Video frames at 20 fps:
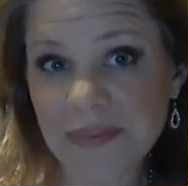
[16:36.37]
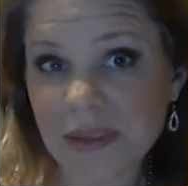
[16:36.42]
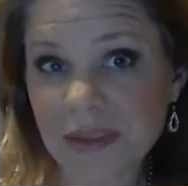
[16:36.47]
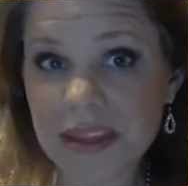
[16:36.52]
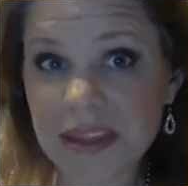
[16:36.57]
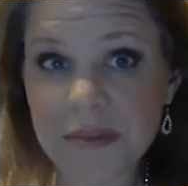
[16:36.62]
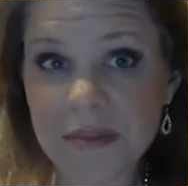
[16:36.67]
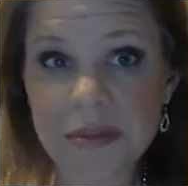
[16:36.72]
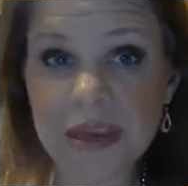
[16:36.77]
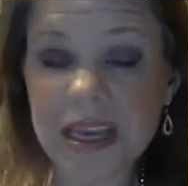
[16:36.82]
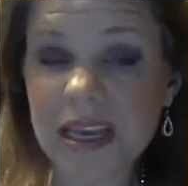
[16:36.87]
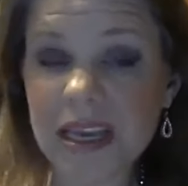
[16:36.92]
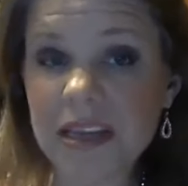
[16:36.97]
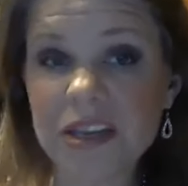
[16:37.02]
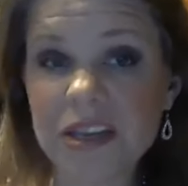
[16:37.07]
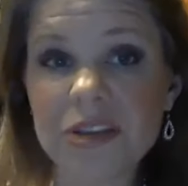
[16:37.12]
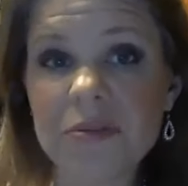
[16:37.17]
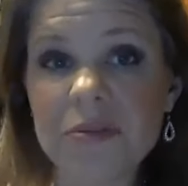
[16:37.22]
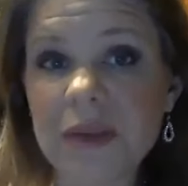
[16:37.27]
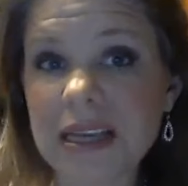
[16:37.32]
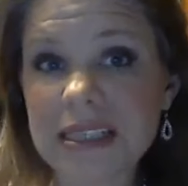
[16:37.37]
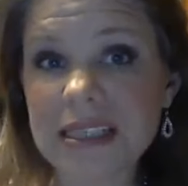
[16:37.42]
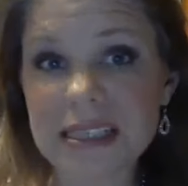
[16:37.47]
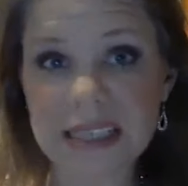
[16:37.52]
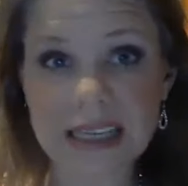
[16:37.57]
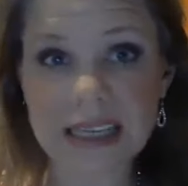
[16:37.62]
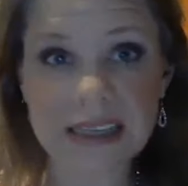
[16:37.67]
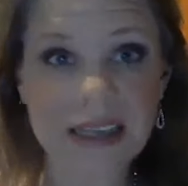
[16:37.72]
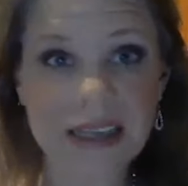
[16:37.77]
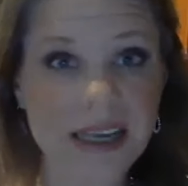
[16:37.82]
in the beginning, you may
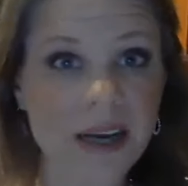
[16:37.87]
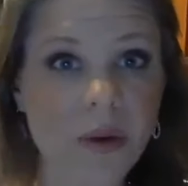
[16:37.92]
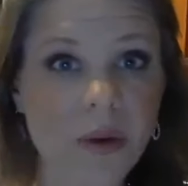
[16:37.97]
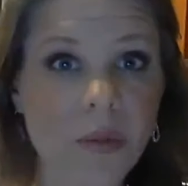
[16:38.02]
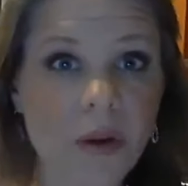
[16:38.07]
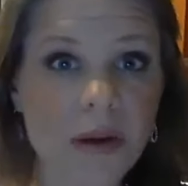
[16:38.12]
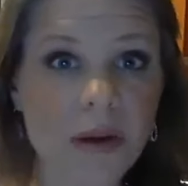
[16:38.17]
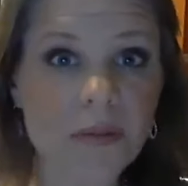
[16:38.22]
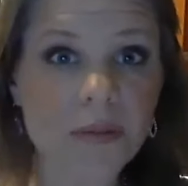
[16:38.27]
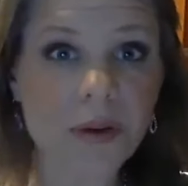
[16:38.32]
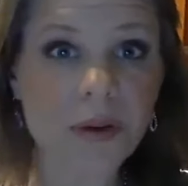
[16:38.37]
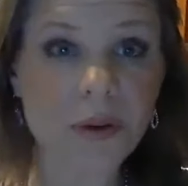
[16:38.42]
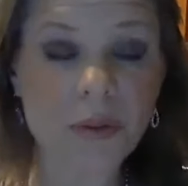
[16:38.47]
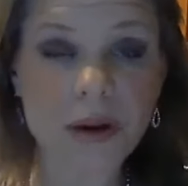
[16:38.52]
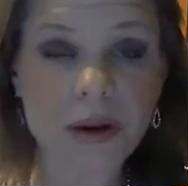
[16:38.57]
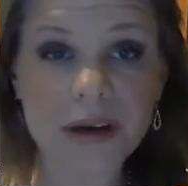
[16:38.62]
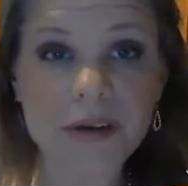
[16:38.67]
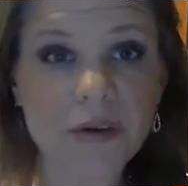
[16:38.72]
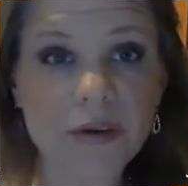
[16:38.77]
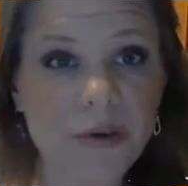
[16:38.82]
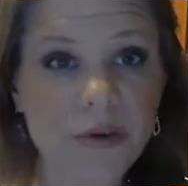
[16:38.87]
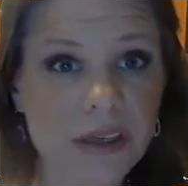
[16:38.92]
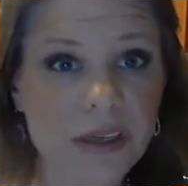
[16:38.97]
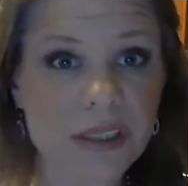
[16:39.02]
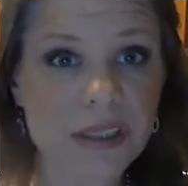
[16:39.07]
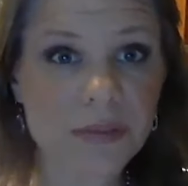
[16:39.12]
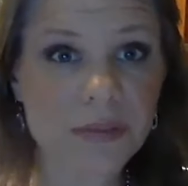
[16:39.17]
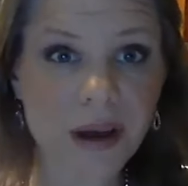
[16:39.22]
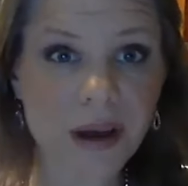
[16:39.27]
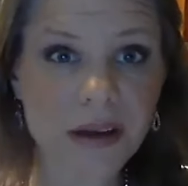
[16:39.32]
see like a one-per-one
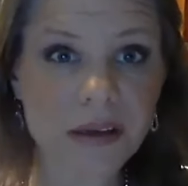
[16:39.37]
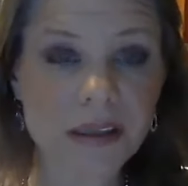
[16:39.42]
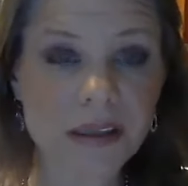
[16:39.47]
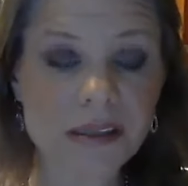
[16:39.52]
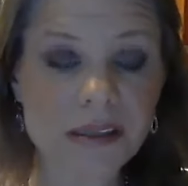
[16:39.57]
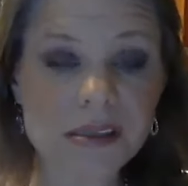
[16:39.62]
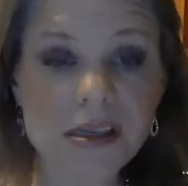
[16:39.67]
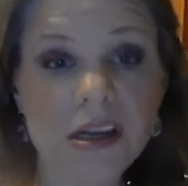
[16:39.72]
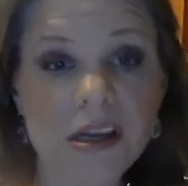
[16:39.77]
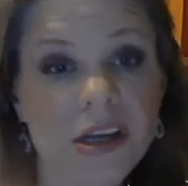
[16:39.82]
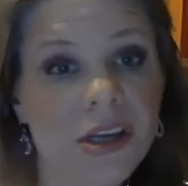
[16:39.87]
correspondence.